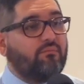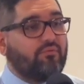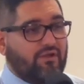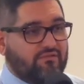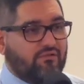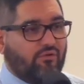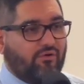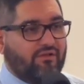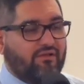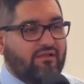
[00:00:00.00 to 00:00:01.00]
praise the
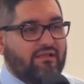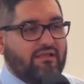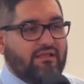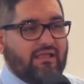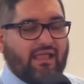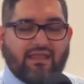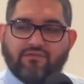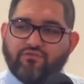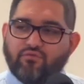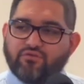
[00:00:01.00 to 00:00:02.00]
Lord. And
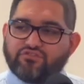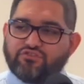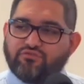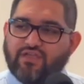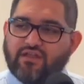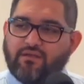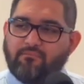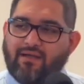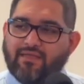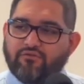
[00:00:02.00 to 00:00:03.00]
if you were to get a
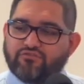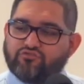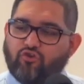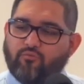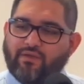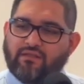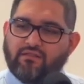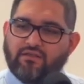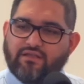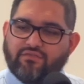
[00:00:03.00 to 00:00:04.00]
microscope
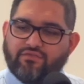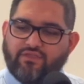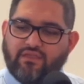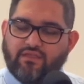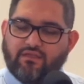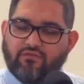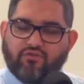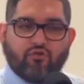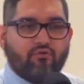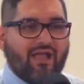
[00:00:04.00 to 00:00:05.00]
and look at the
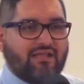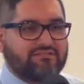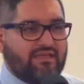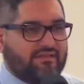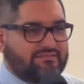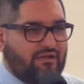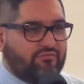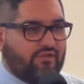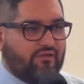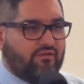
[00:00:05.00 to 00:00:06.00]
grass that is
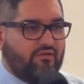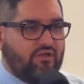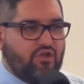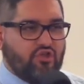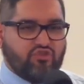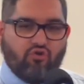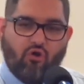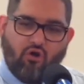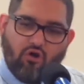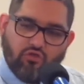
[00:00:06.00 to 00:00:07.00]
out there, you go
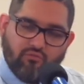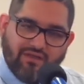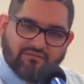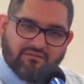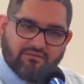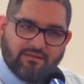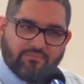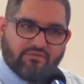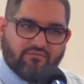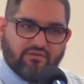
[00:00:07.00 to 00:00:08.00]
all the way to the
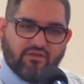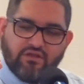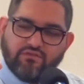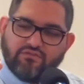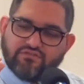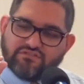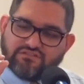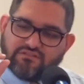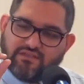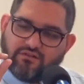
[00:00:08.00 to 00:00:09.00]
depth of it, there's
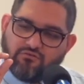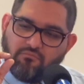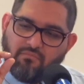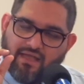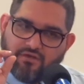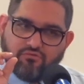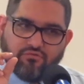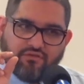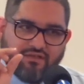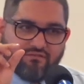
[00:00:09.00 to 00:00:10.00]
these little micro
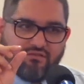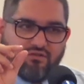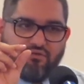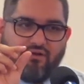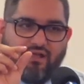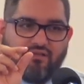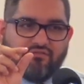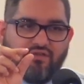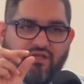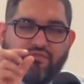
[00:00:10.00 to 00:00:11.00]
things in the grass
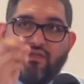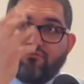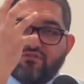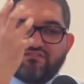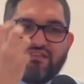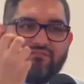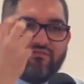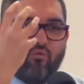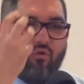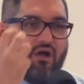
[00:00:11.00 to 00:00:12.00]
that receive
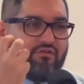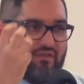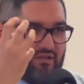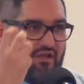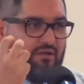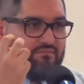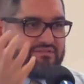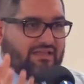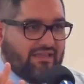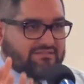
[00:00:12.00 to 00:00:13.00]
the water that comes
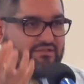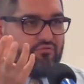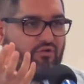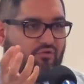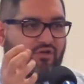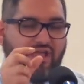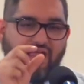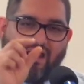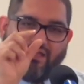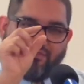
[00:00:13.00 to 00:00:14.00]
and lets it grow,
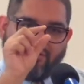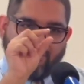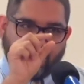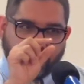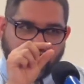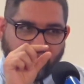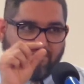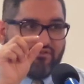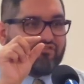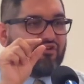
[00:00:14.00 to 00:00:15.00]
and they're in the shape of
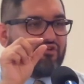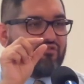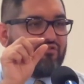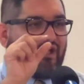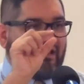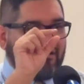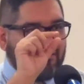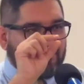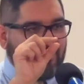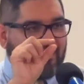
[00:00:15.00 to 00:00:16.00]
a circle, and it
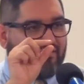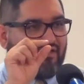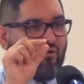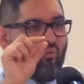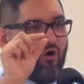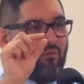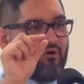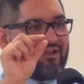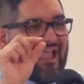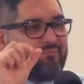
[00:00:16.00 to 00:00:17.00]
looks like that
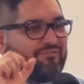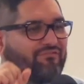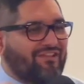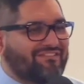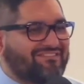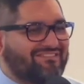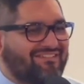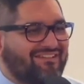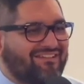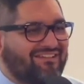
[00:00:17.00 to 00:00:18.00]
Walmart happy
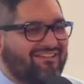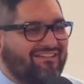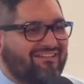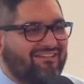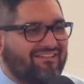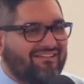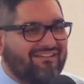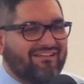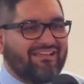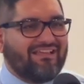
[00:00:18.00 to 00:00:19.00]

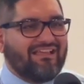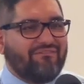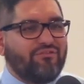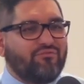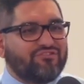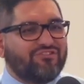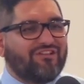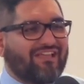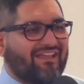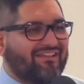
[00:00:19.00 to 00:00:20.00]
face. If you were to
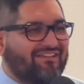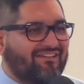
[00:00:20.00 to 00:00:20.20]
look at it.